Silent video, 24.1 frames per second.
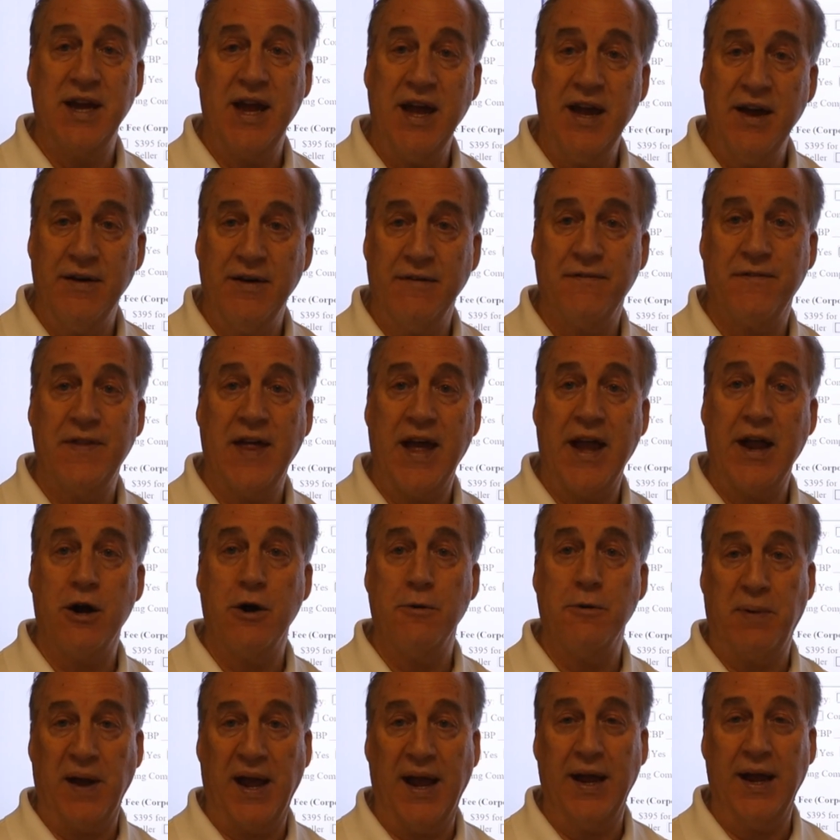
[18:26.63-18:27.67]
if they are
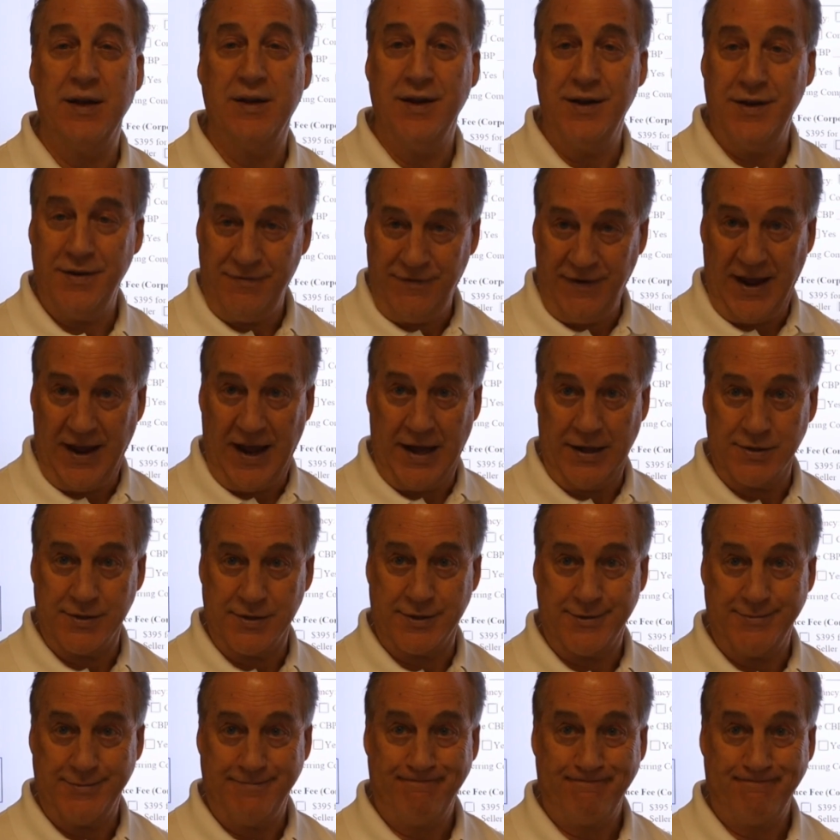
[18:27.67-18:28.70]
paid in
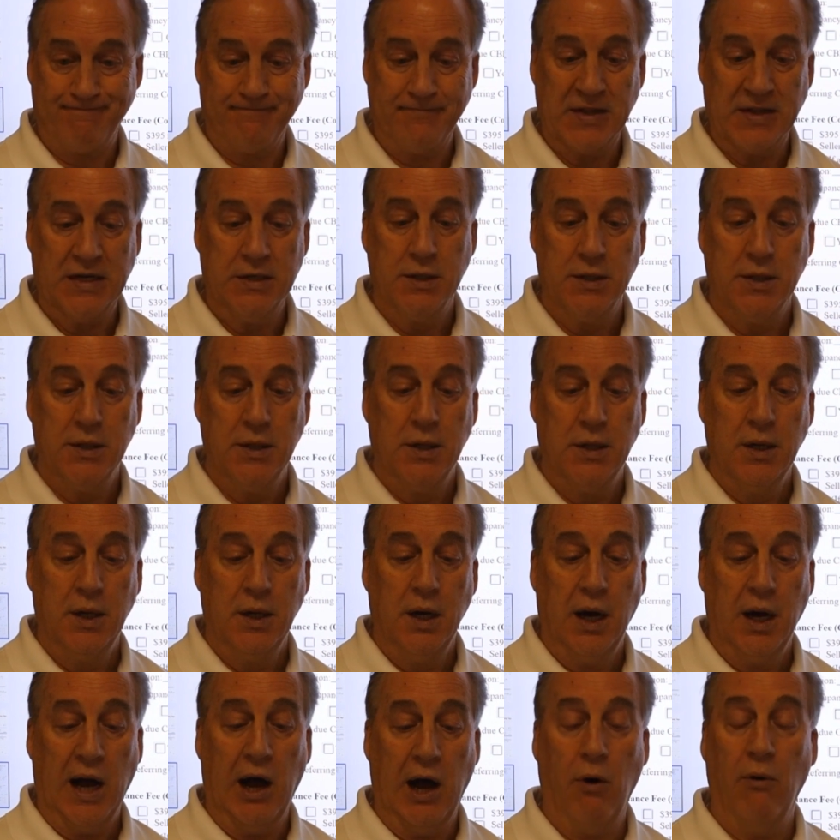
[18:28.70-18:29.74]
advance.
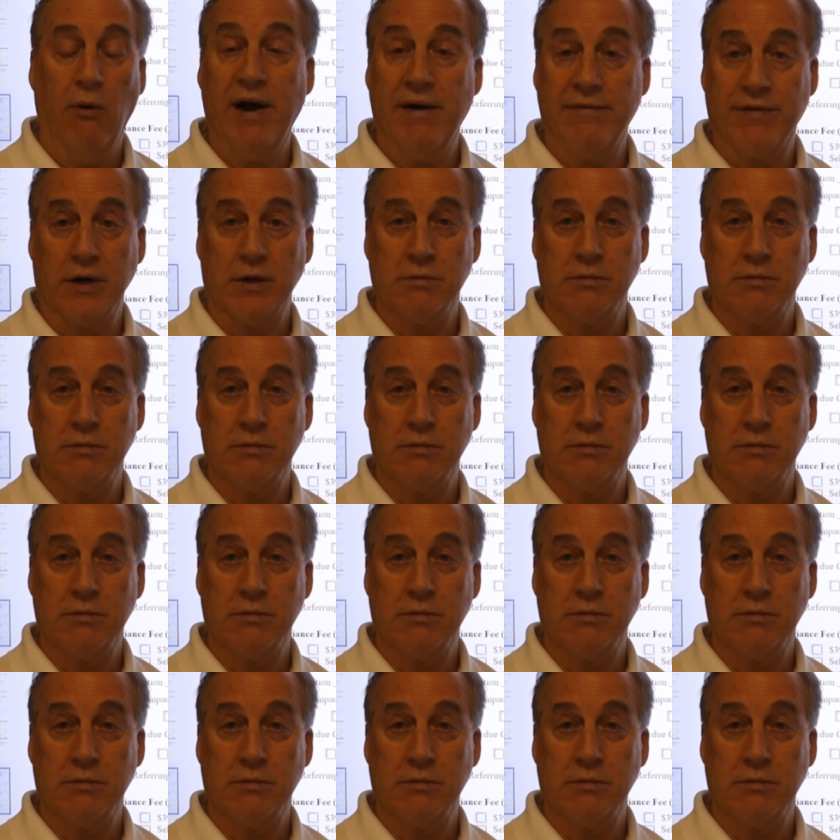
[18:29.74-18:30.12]
However,